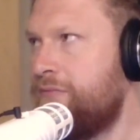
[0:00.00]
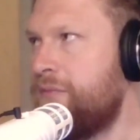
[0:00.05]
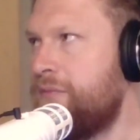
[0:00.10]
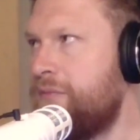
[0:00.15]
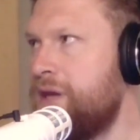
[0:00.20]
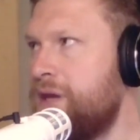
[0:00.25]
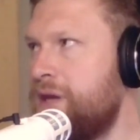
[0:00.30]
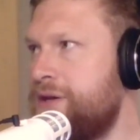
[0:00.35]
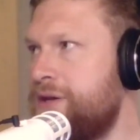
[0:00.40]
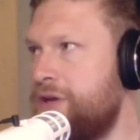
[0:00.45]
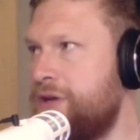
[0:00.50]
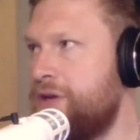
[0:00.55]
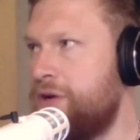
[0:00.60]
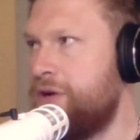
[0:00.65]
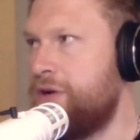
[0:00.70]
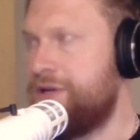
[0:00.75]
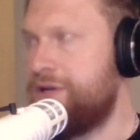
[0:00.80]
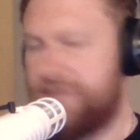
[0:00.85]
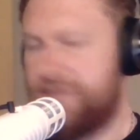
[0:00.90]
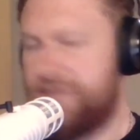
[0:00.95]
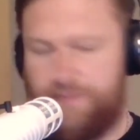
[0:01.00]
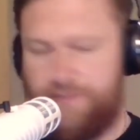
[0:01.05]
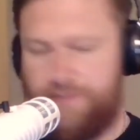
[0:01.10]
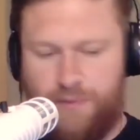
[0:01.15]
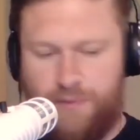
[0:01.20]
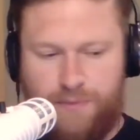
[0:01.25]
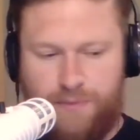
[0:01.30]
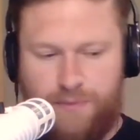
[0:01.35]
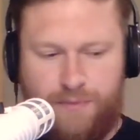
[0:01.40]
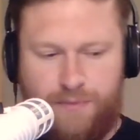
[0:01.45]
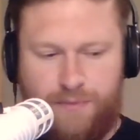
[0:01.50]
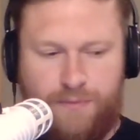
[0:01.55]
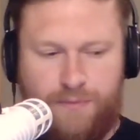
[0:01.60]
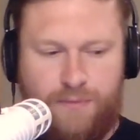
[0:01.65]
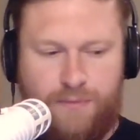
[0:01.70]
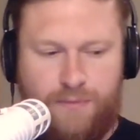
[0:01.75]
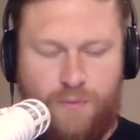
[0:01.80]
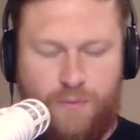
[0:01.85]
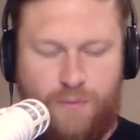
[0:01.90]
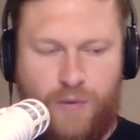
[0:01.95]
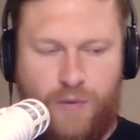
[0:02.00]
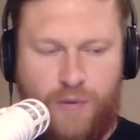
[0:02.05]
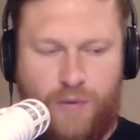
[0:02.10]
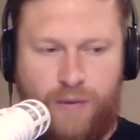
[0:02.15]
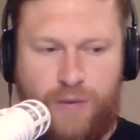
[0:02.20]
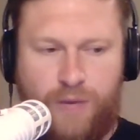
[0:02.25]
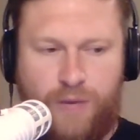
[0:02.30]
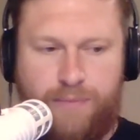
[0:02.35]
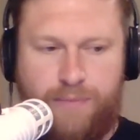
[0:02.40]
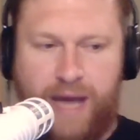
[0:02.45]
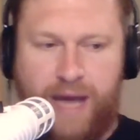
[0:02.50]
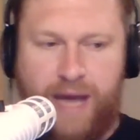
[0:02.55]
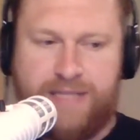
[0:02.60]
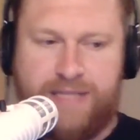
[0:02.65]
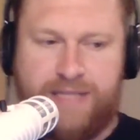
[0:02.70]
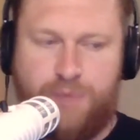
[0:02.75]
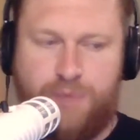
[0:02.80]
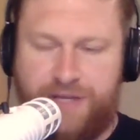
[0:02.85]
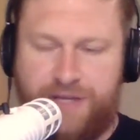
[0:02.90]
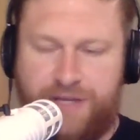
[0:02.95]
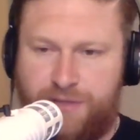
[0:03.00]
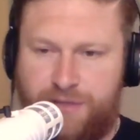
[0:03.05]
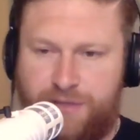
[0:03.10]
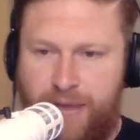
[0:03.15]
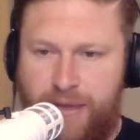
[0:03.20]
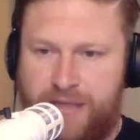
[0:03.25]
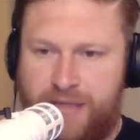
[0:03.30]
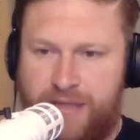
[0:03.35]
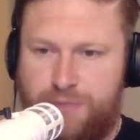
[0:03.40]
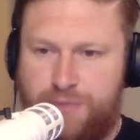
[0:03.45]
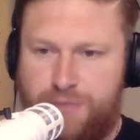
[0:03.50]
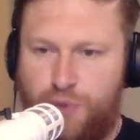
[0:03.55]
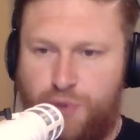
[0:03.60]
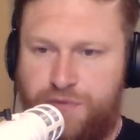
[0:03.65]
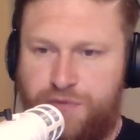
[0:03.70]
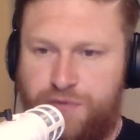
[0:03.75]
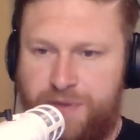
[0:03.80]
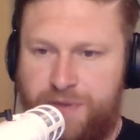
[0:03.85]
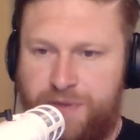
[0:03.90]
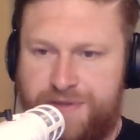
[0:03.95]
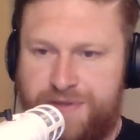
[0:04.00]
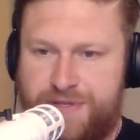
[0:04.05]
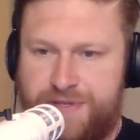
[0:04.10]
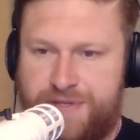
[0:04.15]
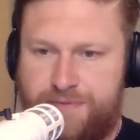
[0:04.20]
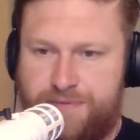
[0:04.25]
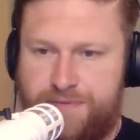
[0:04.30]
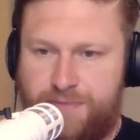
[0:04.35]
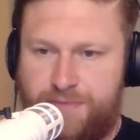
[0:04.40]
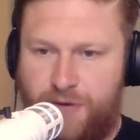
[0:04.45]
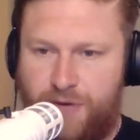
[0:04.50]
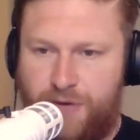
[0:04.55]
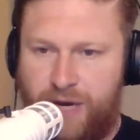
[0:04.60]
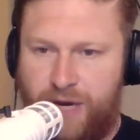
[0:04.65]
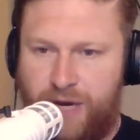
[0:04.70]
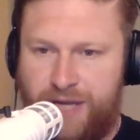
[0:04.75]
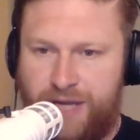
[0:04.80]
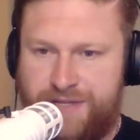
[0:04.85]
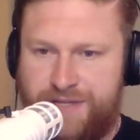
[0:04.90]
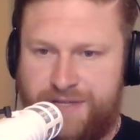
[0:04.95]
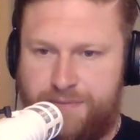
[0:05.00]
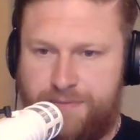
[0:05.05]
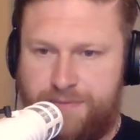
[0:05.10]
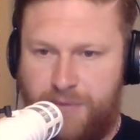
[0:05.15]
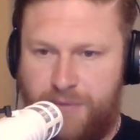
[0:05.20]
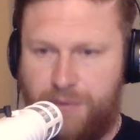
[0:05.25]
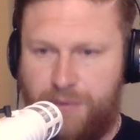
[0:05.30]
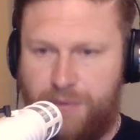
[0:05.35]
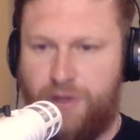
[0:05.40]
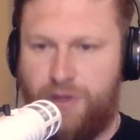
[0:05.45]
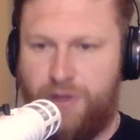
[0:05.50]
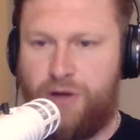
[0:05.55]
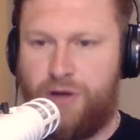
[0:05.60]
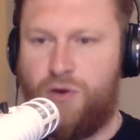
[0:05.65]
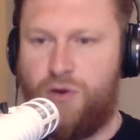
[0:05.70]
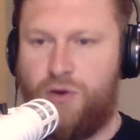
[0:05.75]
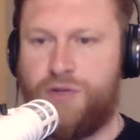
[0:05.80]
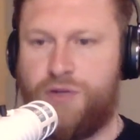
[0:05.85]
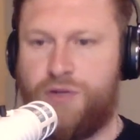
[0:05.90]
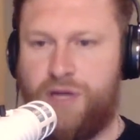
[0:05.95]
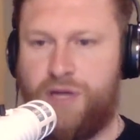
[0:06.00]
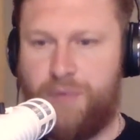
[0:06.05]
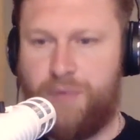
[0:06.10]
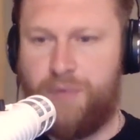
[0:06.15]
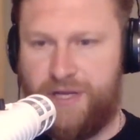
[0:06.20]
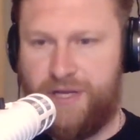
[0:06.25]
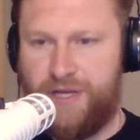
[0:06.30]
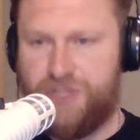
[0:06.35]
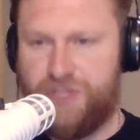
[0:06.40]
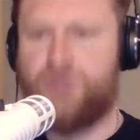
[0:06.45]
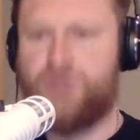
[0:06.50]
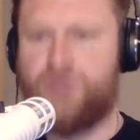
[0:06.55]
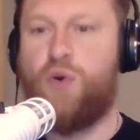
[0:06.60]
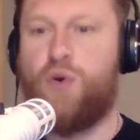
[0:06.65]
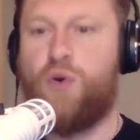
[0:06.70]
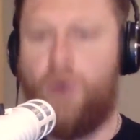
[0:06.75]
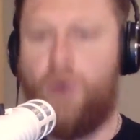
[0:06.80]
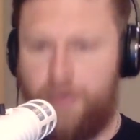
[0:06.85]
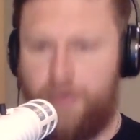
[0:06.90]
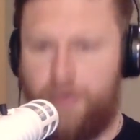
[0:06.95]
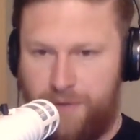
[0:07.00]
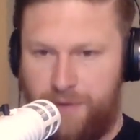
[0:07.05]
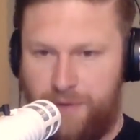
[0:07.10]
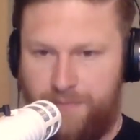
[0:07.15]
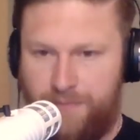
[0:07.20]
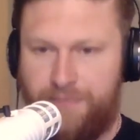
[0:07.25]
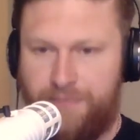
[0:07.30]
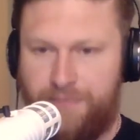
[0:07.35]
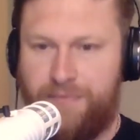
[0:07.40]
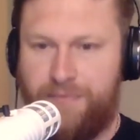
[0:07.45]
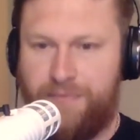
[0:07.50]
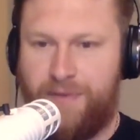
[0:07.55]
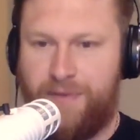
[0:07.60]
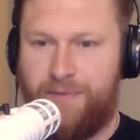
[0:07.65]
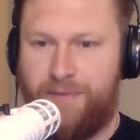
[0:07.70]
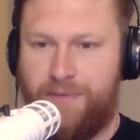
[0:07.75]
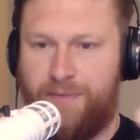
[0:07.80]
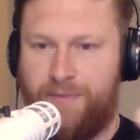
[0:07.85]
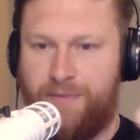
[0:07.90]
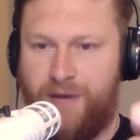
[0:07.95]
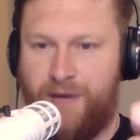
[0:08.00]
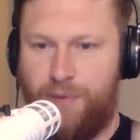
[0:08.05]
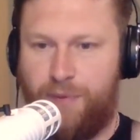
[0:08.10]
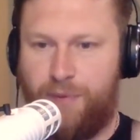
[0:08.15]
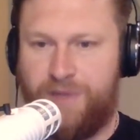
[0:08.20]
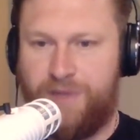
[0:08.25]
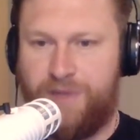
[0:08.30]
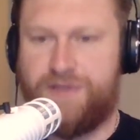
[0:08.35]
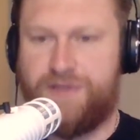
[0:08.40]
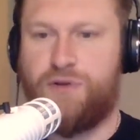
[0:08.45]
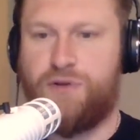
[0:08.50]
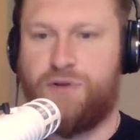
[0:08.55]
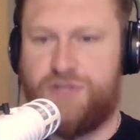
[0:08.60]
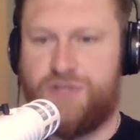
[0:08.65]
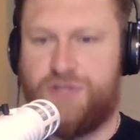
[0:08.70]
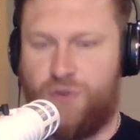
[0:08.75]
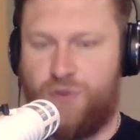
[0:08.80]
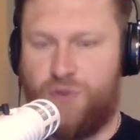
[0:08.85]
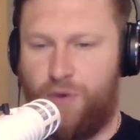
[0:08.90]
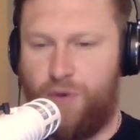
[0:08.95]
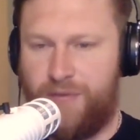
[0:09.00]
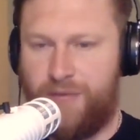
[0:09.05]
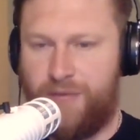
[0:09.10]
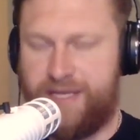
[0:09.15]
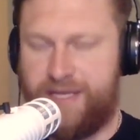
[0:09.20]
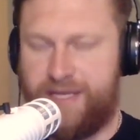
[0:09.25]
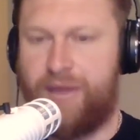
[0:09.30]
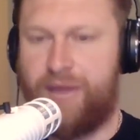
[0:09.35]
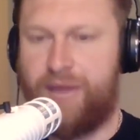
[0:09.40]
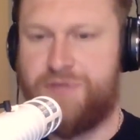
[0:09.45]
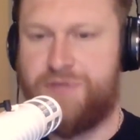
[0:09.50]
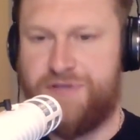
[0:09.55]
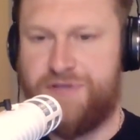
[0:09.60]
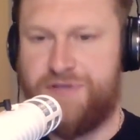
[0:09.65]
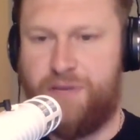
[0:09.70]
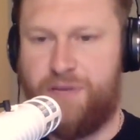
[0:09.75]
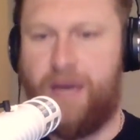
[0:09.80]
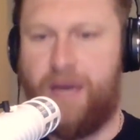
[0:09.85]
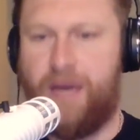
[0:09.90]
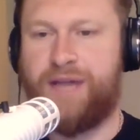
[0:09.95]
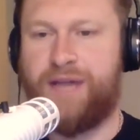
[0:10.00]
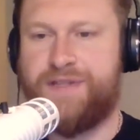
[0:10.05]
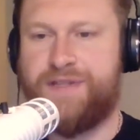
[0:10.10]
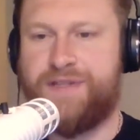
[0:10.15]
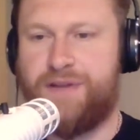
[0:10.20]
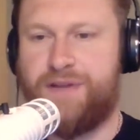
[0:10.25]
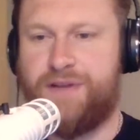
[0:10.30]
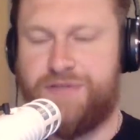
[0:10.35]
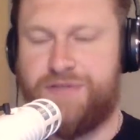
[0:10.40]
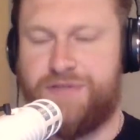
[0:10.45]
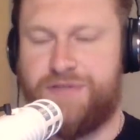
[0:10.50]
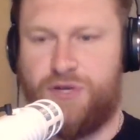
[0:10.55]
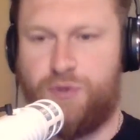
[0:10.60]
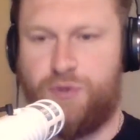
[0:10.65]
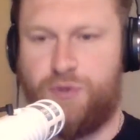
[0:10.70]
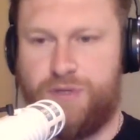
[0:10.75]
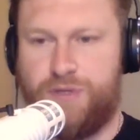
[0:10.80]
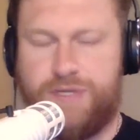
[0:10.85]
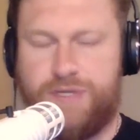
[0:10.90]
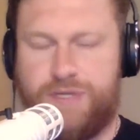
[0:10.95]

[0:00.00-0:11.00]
you know, it's when political mass movements arise, people are caught up in a storm, in a political storm that captures their minds and their souls.